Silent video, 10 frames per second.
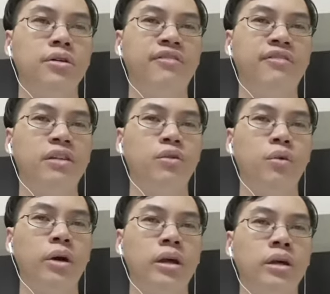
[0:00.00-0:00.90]
fun
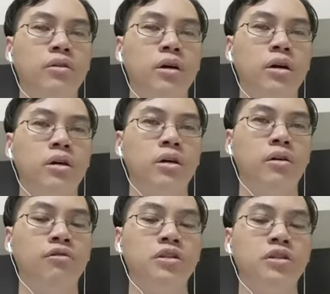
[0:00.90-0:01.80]
way uh,
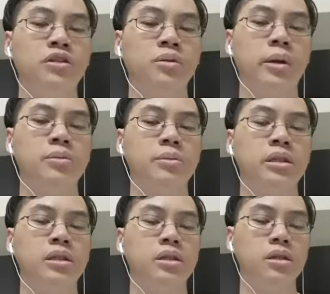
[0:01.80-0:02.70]
of resource
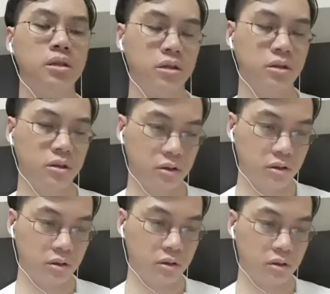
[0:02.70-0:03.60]
management
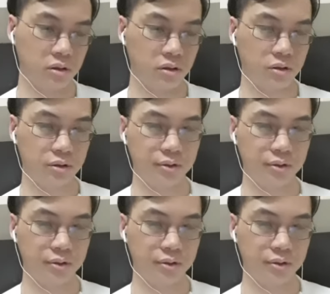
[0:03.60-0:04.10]
so